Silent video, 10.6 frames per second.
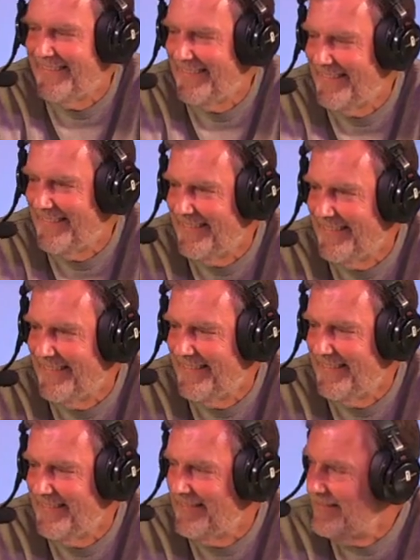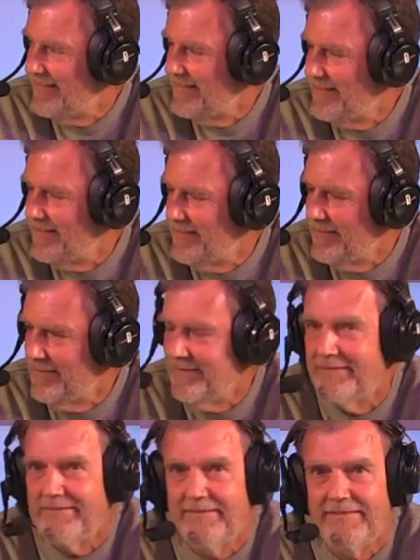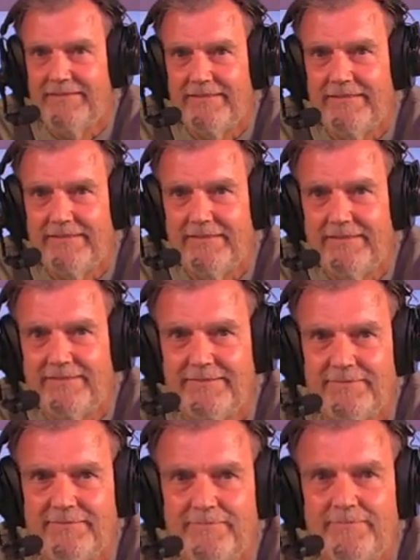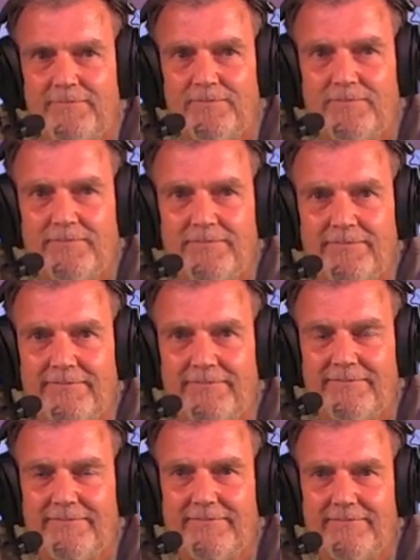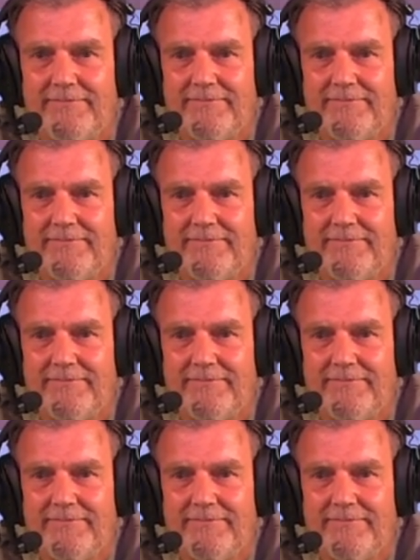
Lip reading: No words are spoken by the person on screen.